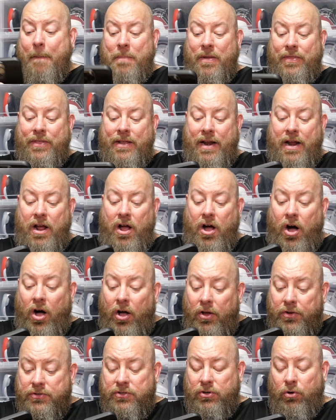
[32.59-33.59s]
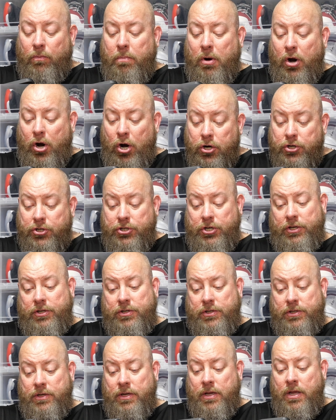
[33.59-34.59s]
but then I also
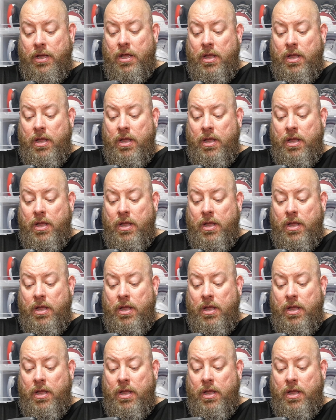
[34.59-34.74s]
purchased